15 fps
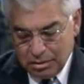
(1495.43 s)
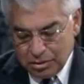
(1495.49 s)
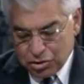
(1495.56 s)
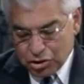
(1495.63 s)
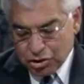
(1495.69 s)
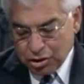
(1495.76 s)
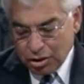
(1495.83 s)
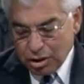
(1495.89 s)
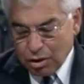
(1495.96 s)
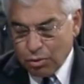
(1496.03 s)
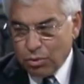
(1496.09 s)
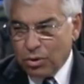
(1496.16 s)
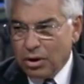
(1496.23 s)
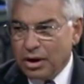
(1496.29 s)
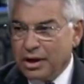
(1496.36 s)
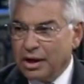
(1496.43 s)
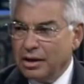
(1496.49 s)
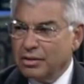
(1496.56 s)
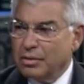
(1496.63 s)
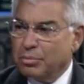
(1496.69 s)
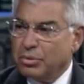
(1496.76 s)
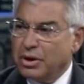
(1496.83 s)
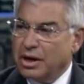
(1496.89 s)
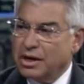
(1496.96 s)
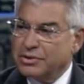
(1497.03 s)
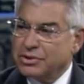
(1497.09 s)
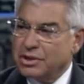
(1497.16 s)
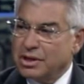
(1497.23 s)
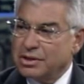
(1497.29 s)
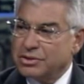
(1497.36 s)
slow-walking the
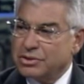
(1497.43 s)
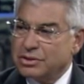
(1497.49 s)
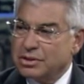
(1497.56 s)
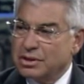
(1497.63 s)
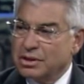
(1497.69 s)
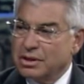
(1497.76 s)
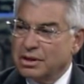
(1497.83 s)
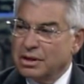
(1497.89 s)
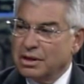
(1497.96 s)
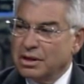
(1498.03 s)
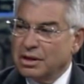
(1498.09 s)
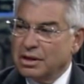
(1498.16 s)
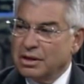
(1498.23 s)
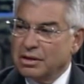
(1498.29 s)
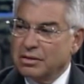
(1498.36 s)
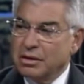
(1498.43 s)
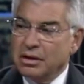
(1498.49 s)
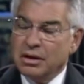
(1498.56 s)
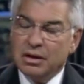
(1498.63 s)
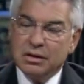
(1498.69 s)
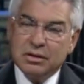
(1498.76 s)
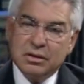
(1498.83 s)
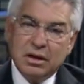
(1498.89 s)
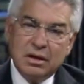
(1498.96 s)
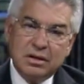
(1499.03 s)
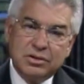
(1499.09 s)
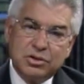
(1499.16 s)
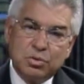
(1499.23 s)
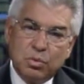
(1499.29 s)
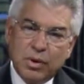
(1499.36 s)
process,
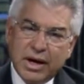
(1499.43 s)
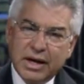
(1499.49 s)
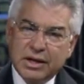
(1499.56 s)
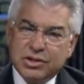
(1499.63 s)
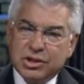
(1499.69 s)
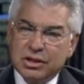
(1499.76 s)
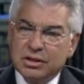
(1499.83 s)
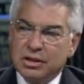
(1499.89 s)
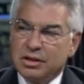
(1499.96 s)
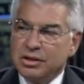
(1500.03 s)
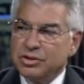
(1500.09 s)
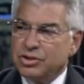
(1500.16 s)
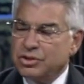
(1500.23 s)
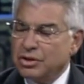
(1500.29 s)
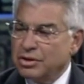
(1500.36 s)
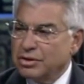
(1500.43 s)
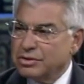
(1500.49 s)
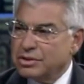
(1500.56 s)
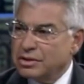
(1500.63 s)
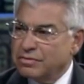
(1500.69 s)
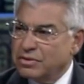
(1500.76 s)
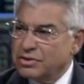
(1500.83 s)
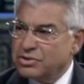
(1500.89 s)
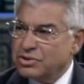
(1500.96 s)
assuaging the concerns of the